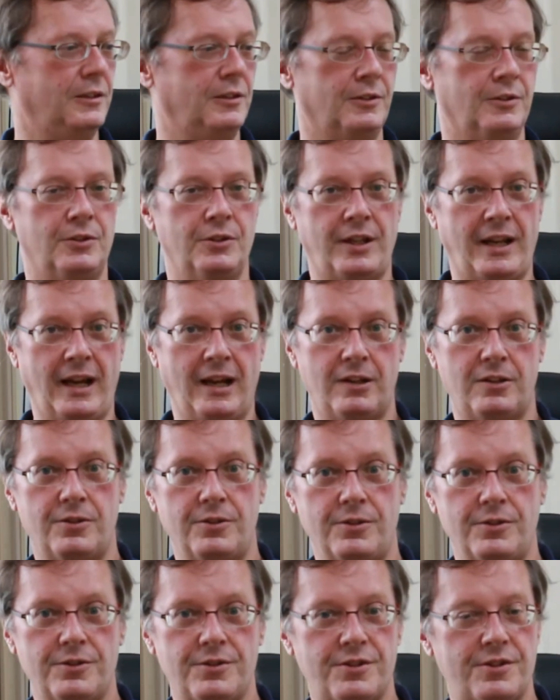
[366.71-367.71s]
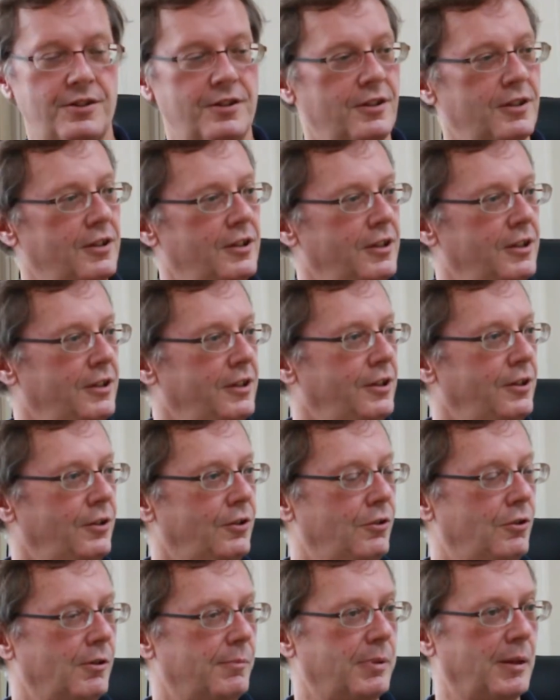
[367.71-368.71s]
good actors,
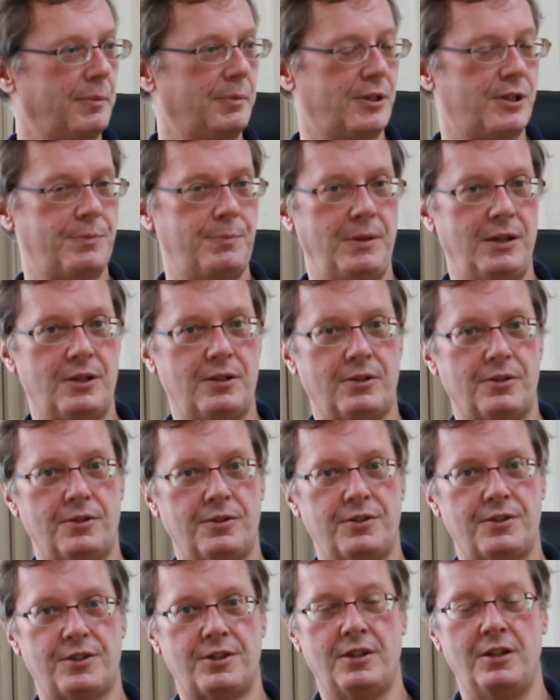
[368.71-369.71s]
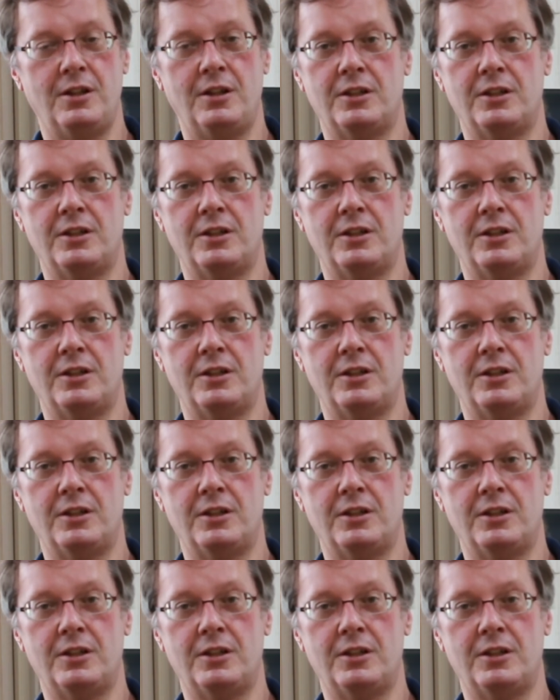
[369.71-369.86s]
good public speakers.